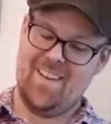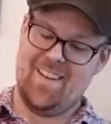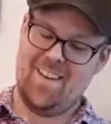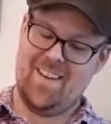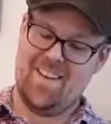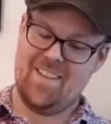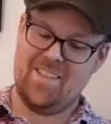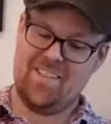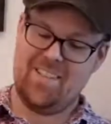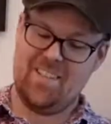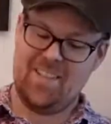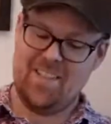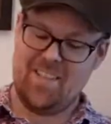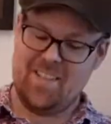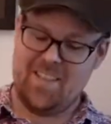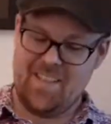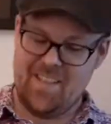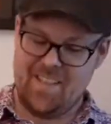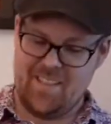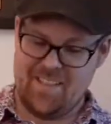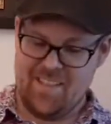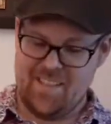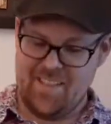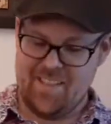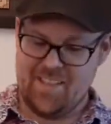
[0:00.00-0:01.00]
So
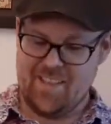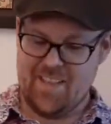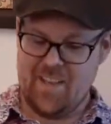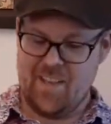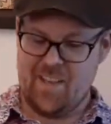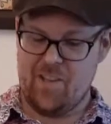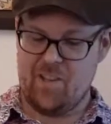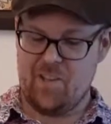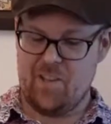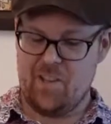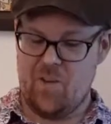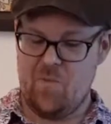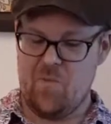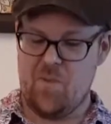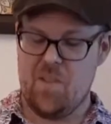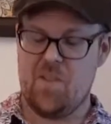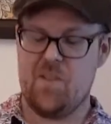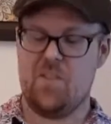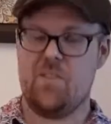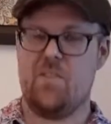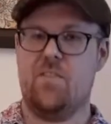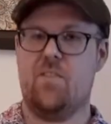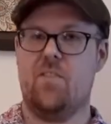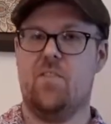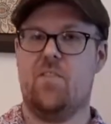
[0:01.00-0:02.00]
this is a
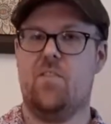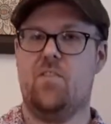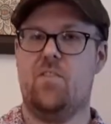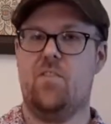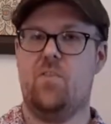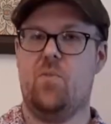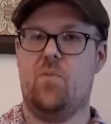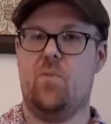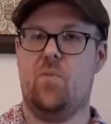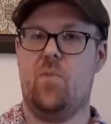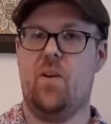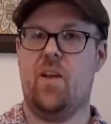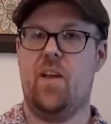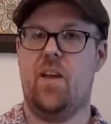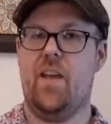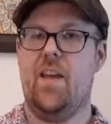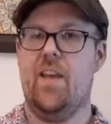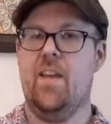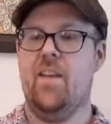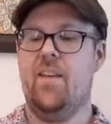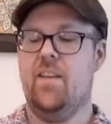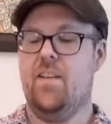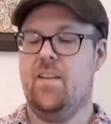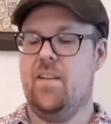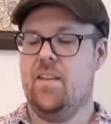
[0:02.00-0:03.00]
glow-in-the-dark toy
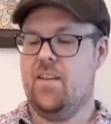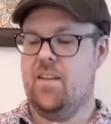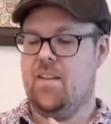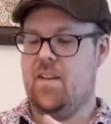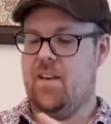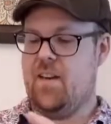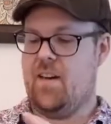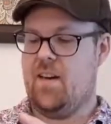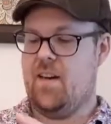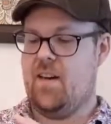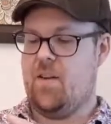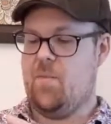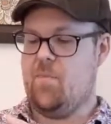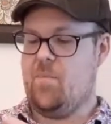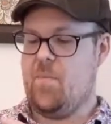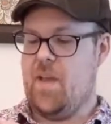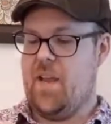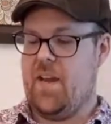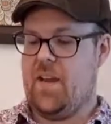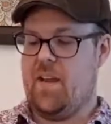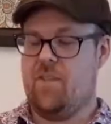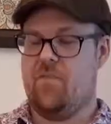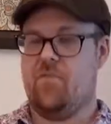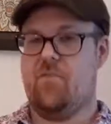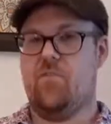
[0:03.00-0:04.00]

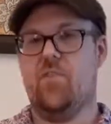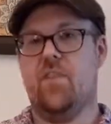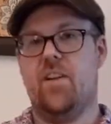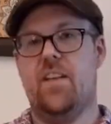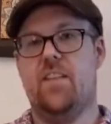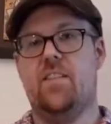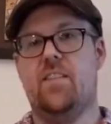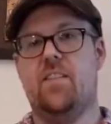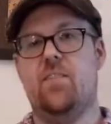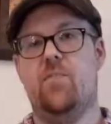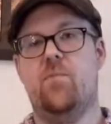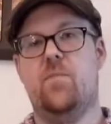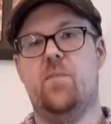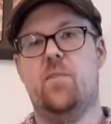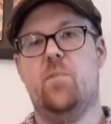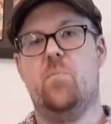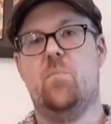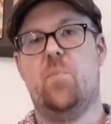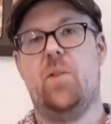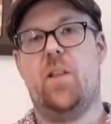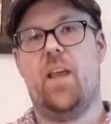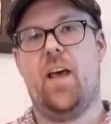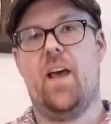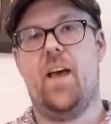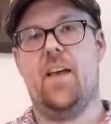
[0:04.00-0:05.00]
made out of
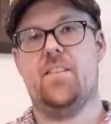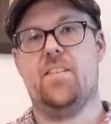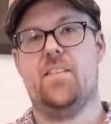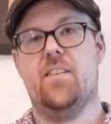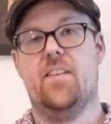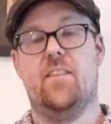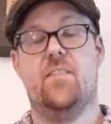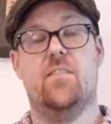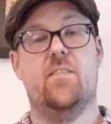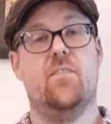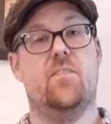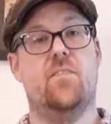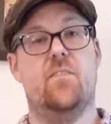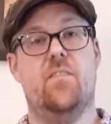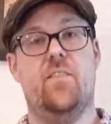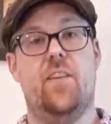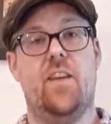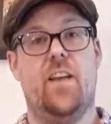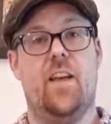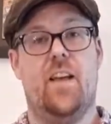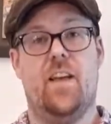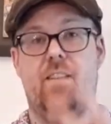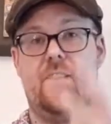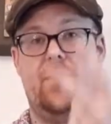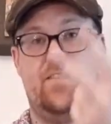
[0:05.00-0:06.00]
translucent plastic. So it's
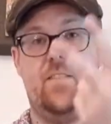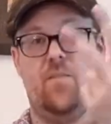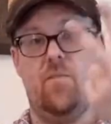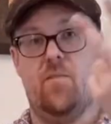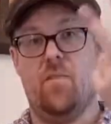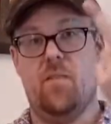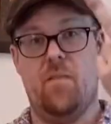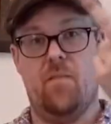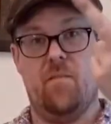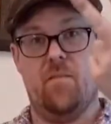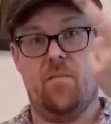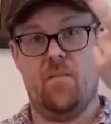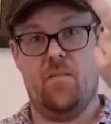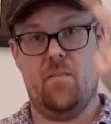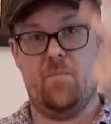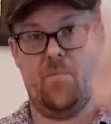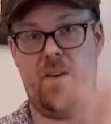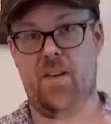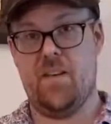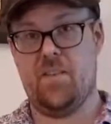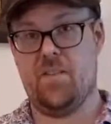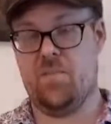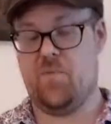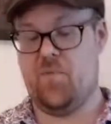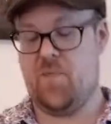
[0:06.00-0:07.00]
already got two of the
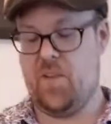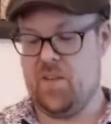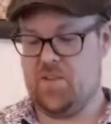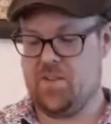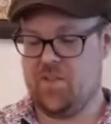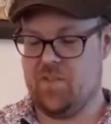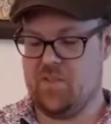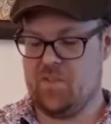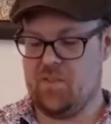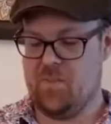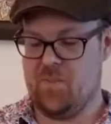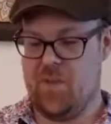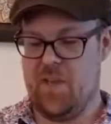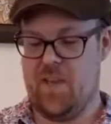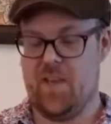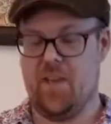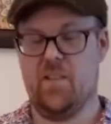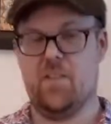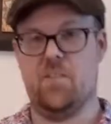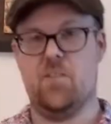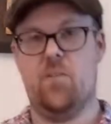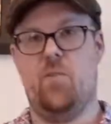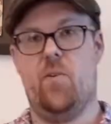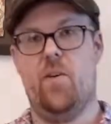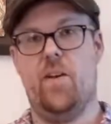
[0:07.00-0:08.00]
best features of being
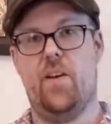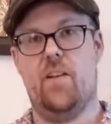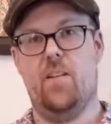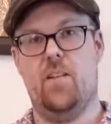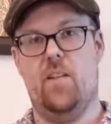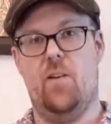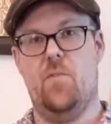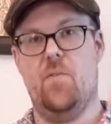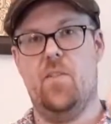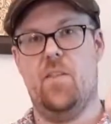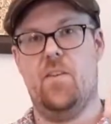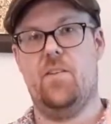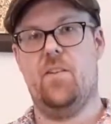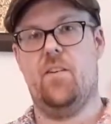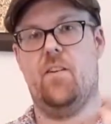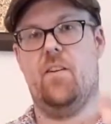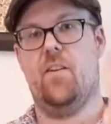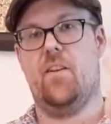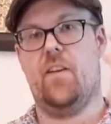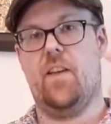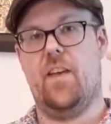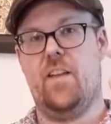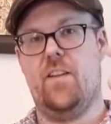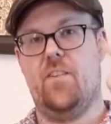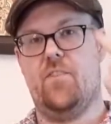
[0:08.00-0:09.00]
a toy,
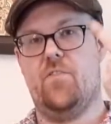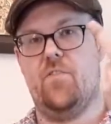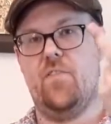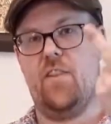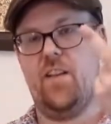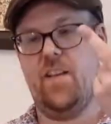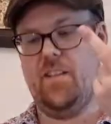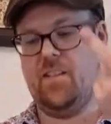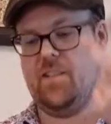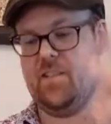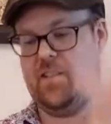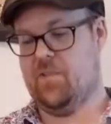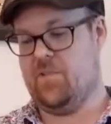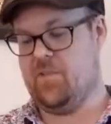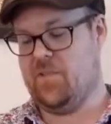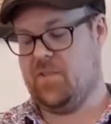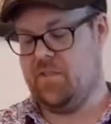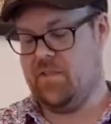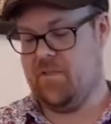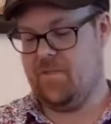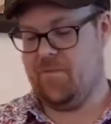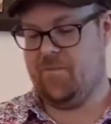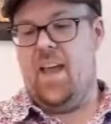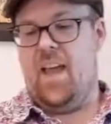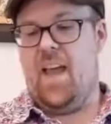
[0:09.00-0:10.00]
glow-in-the-dark and
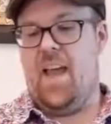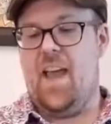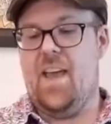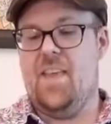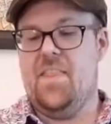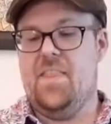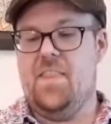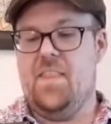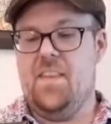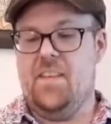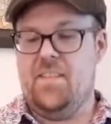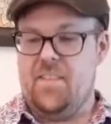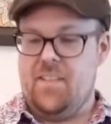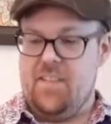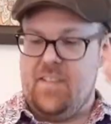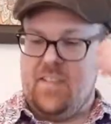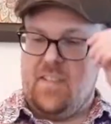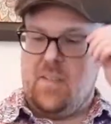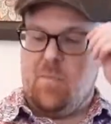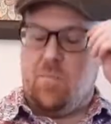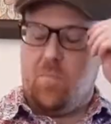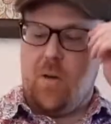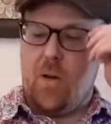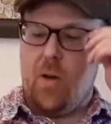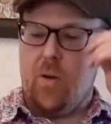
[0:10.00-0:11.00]
translucent. And this is
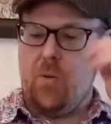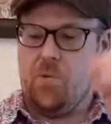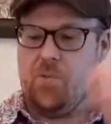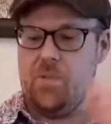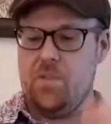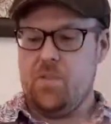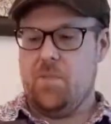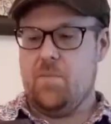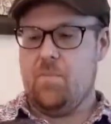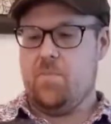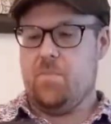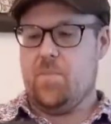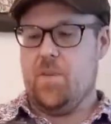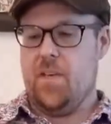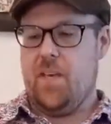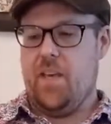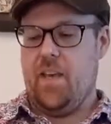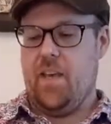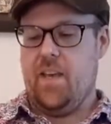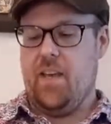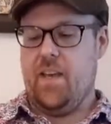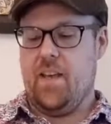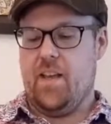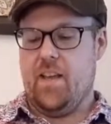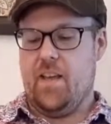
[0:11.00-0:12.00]
supposed to
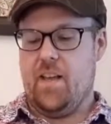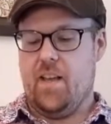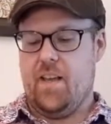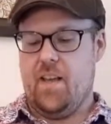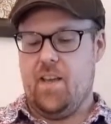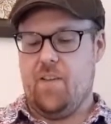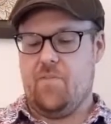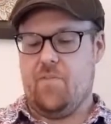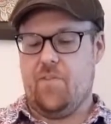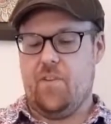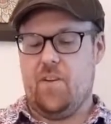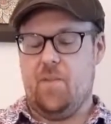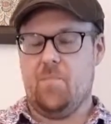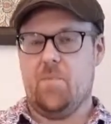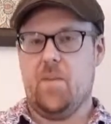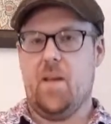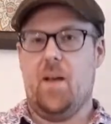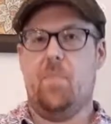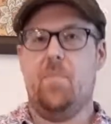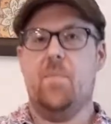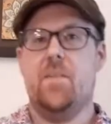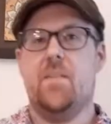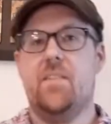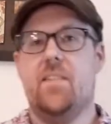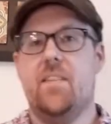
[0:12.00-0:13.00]
be, if I'm
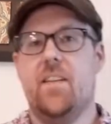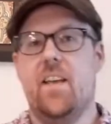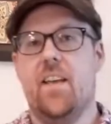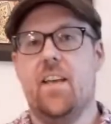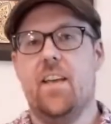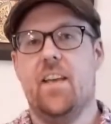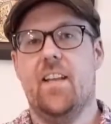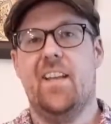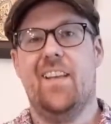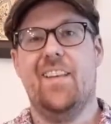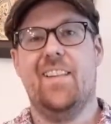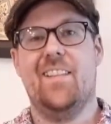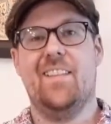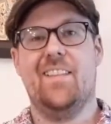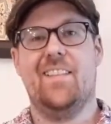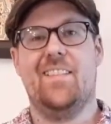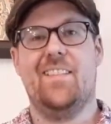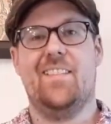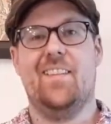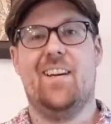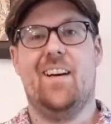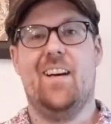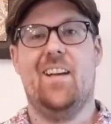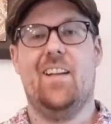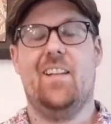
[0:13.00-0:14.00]
not mistaken, in the
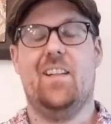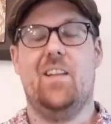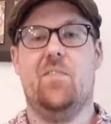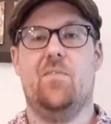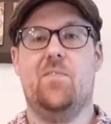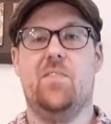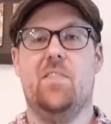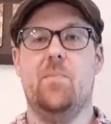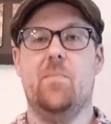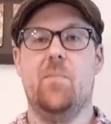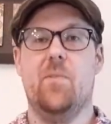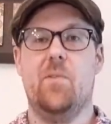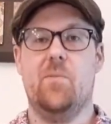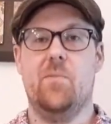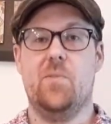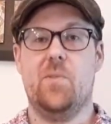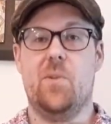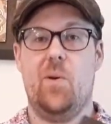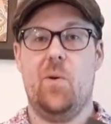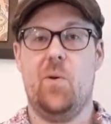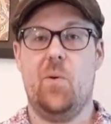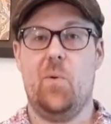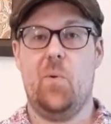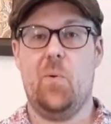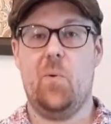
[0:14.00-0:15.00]
style of some of those
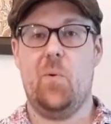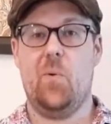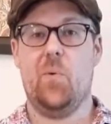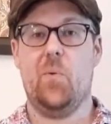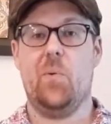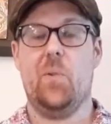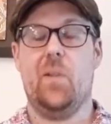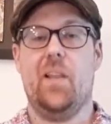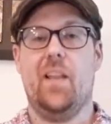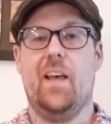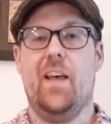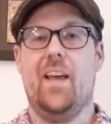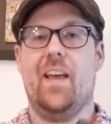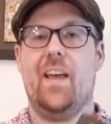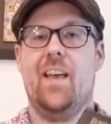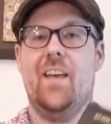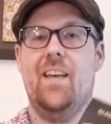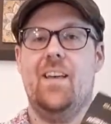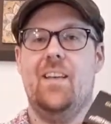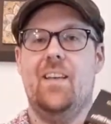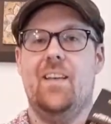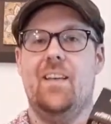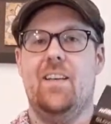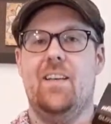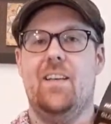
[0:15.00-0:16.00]
old, like,
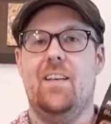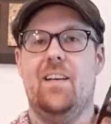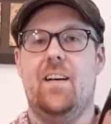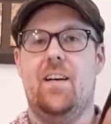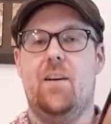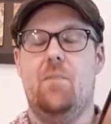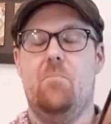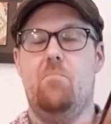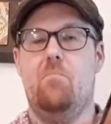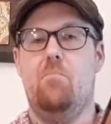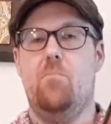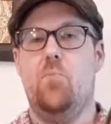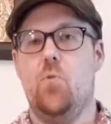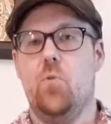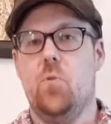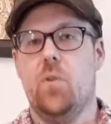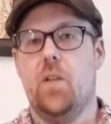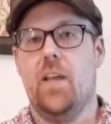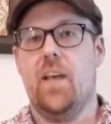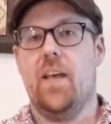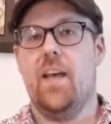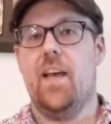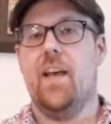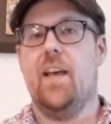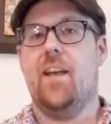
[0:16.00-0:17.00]

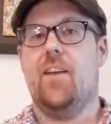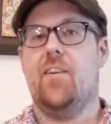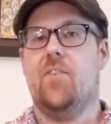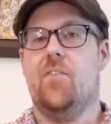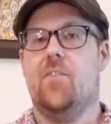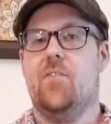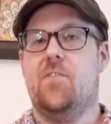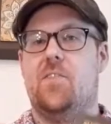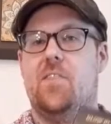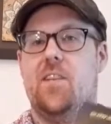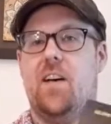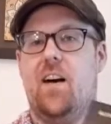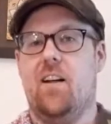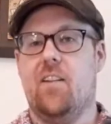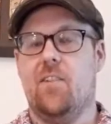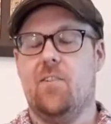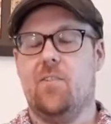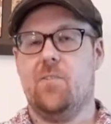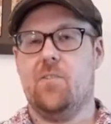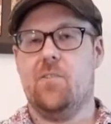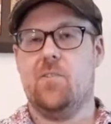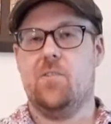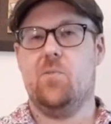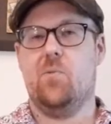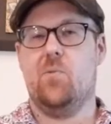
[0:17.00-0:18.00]
bootleg or
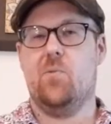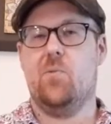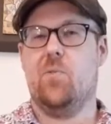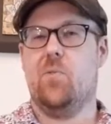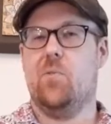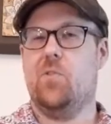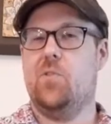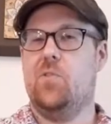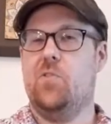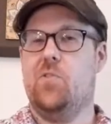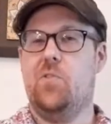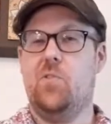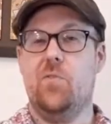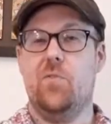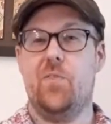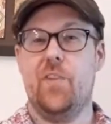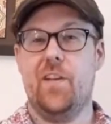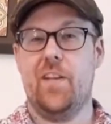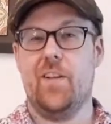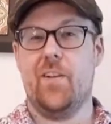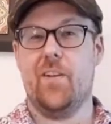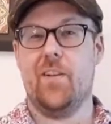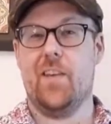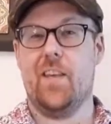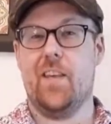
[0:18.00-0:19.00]
dollar store or
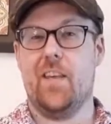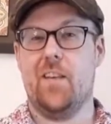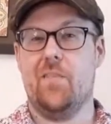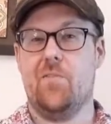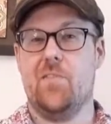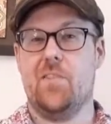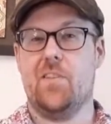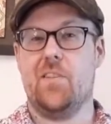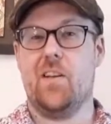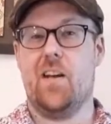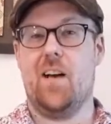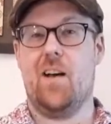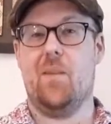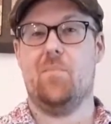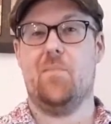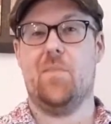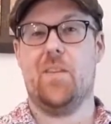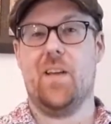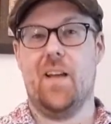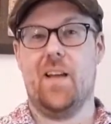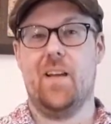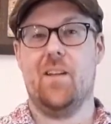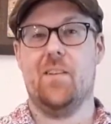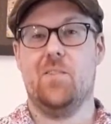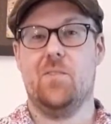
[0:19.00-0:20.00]
souvenir gift shop
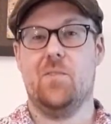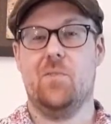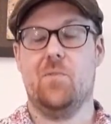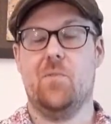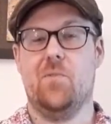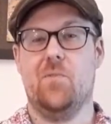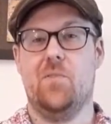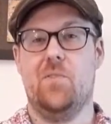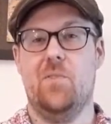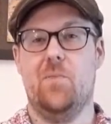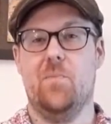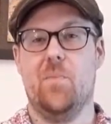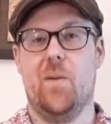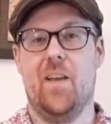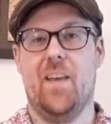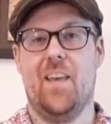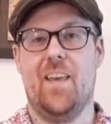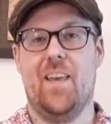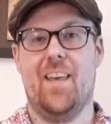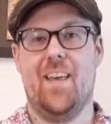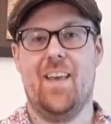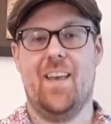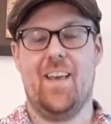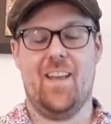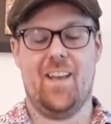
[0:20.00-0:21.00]
dinosaurs you
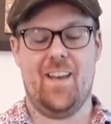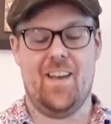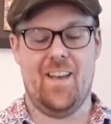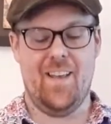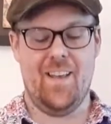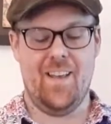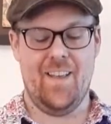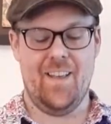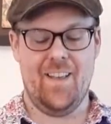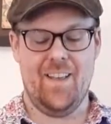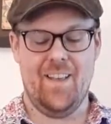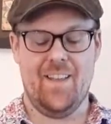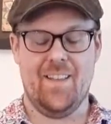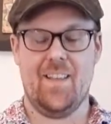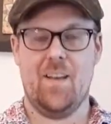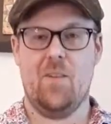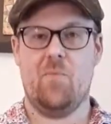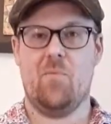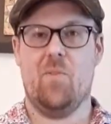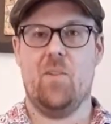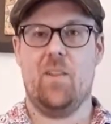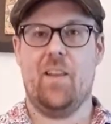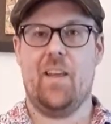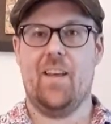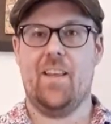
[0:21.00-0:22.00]
might get
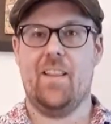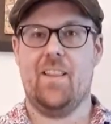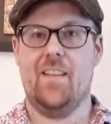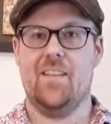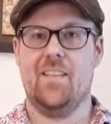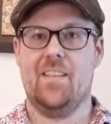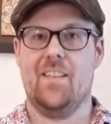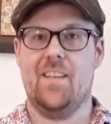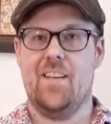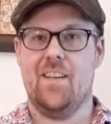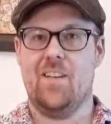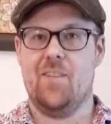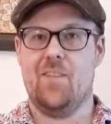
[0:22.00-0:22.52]
that were like this kind